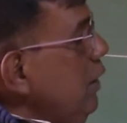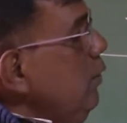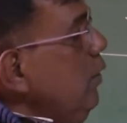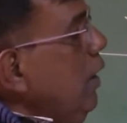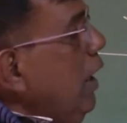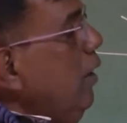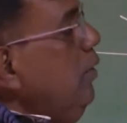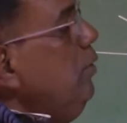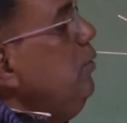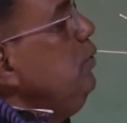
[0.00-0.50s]
you
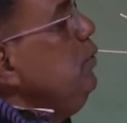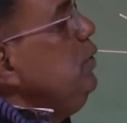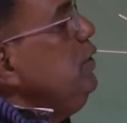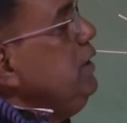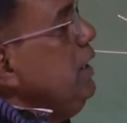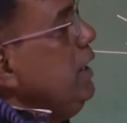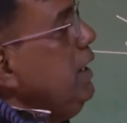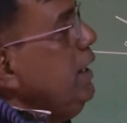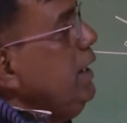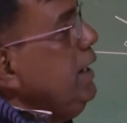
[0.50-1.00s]
how we
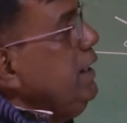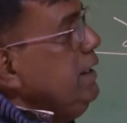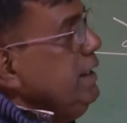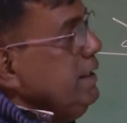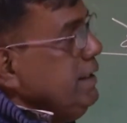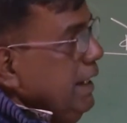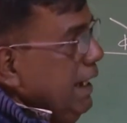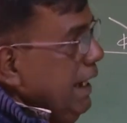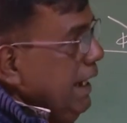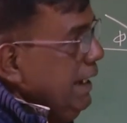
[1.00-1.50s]
generate
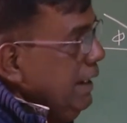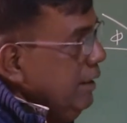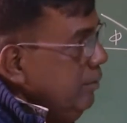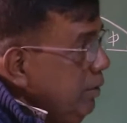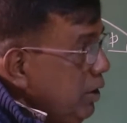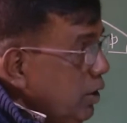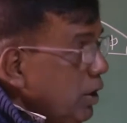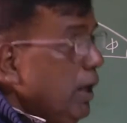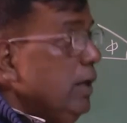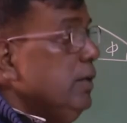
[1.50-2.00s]
this n,
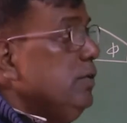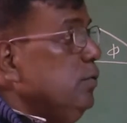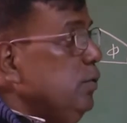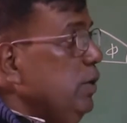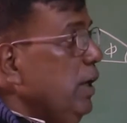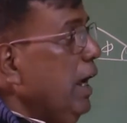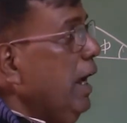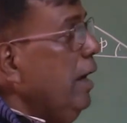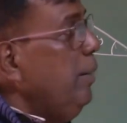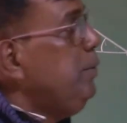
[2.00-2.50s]
because
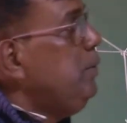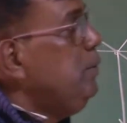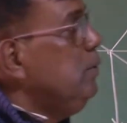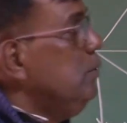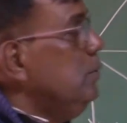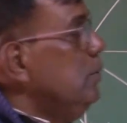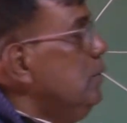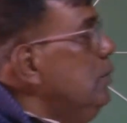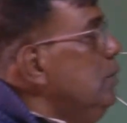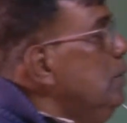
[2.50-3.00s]
we have to